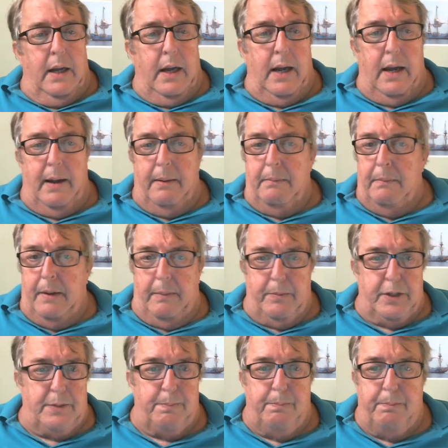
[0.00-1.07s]
I'm
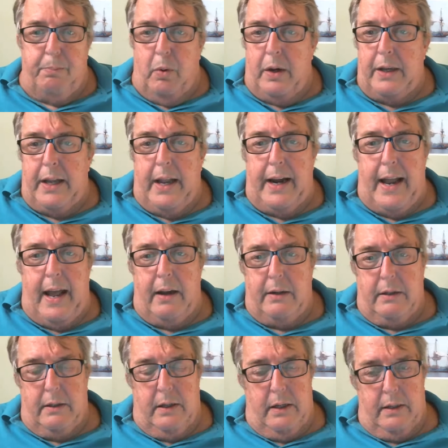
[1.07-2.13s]
just pointing that out.
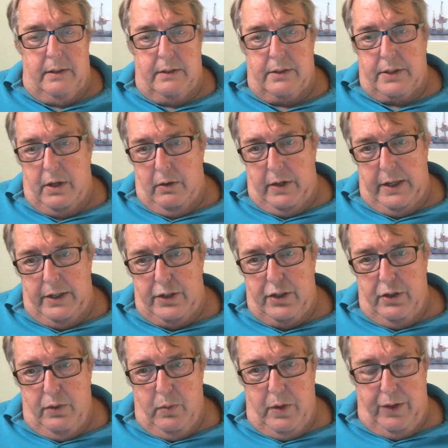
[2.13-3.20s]
So an
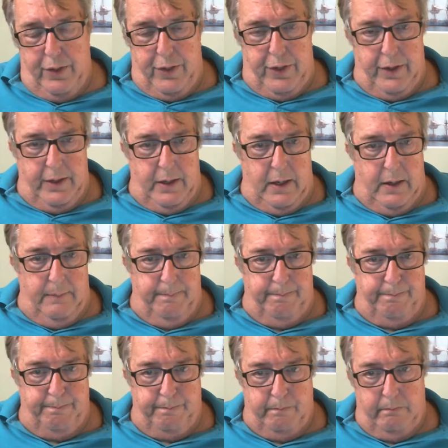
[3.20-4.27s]
issue with
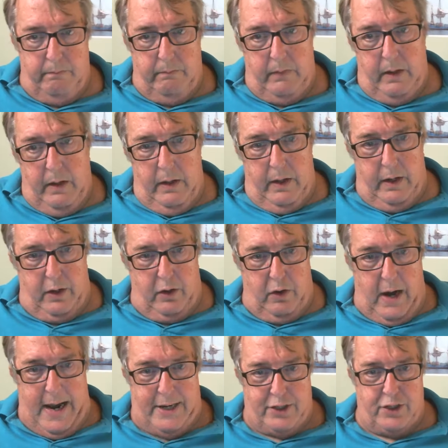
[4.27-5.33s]
a
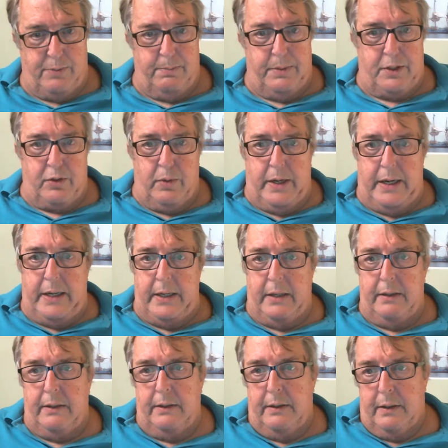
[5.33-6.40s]
crash between
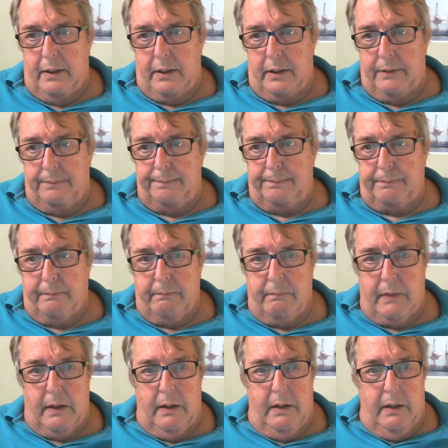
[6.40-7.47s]

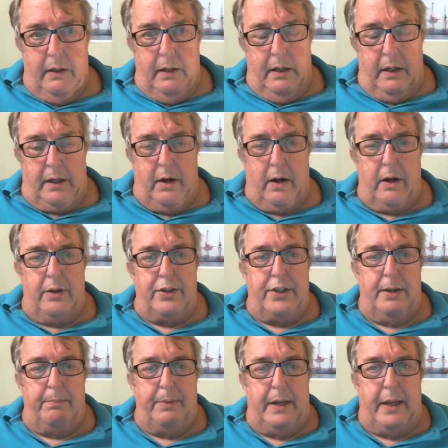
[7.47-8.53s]
a cargo
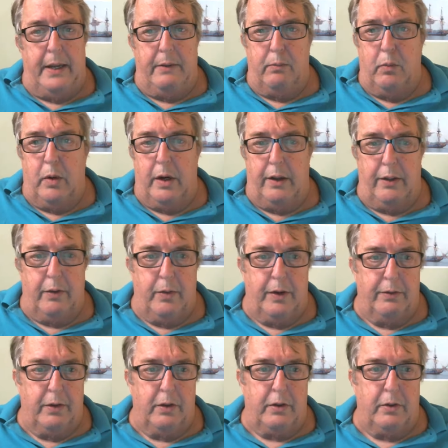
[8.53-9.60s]
ship and one of the
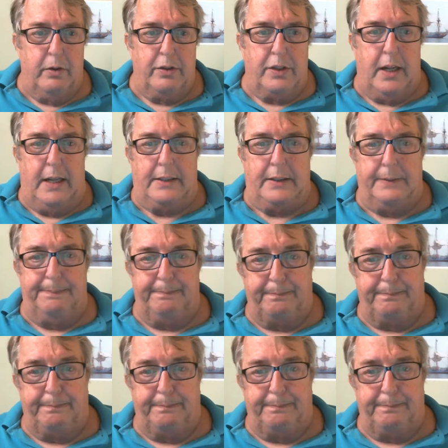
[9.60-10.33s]
river cruise lines.